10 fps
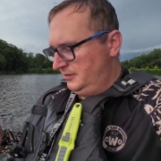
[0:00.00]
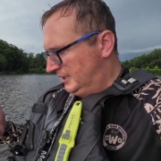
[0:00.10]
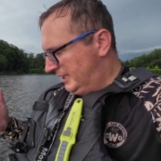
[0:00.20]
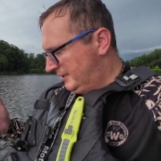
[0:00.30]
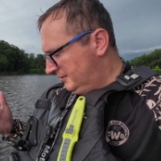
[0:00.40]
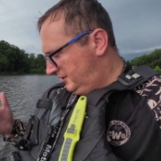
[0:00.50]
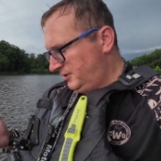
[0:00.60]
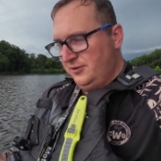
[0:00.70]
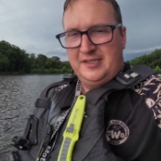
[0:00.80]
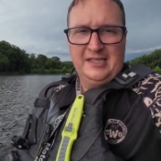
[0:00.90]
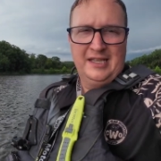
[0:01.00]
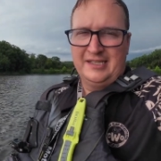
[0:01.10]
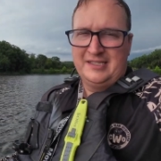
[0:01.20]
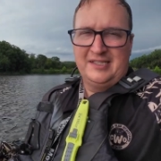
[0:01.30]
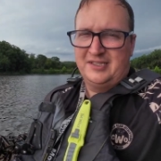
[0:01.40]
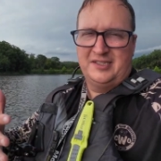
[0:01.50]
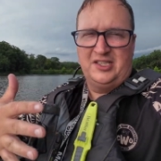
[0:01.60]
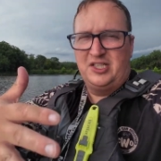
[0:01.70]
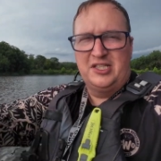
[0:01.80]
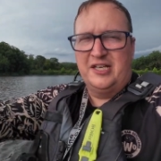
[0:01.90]
like using it's just
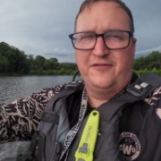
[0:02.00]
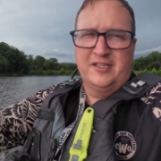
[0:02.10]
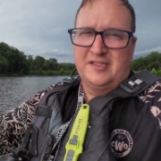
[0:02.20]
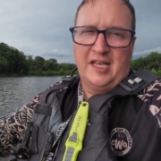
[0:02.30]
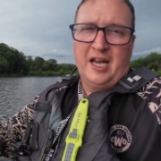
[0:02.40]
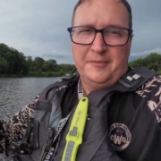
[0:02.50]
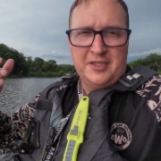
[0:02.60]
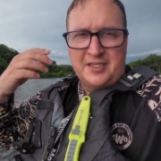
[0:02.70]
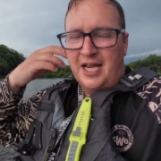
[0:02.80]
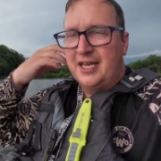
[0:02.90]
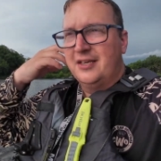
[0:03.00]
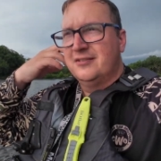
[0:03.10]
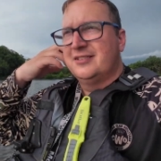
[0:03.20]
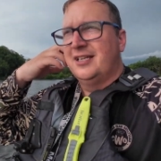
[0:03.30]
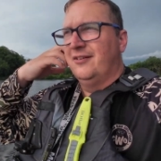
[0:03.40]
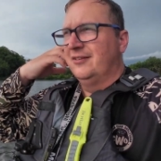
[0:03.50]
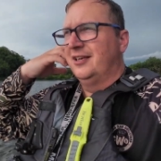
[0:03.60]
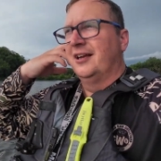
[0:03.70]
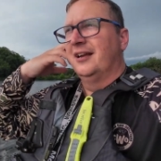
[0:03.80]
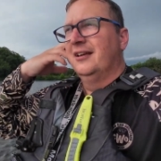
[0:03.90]
such a different setup you just got to get used to
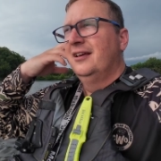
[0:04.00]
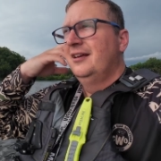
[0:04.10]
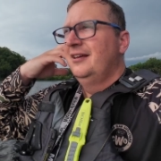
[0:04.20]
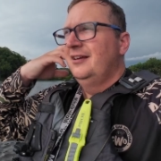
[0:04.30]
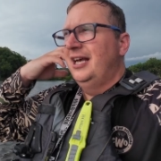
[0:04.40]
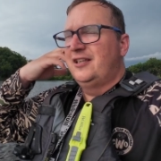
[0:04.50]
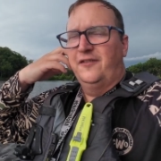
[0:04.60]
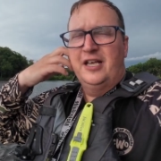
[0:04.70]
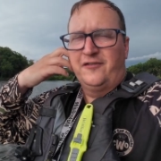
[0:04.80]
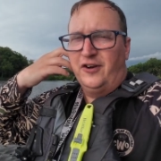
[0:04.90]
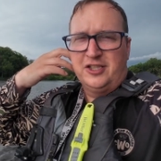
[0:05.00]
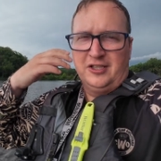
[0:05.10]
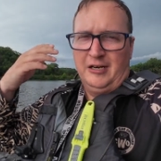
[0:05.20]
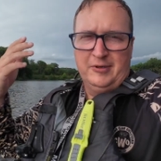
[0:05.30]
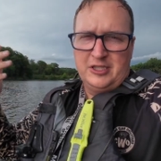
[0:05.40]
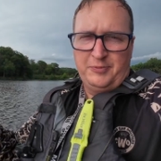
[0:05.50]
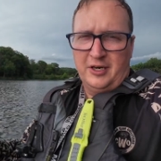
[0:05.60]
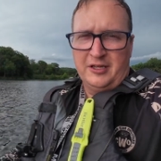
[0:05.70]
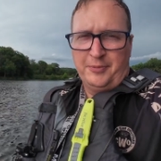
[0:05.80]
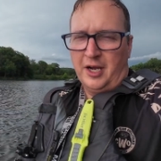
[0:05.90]
everything and it's it's frustrating which is
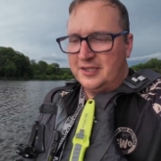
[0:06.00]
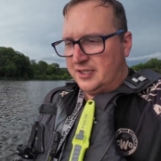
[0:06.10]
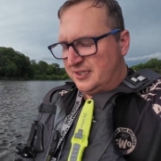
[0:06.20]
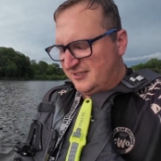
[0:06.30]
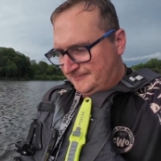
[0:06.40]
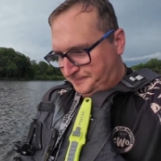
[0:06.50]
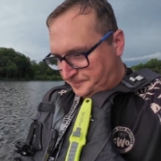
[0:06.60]
part of the process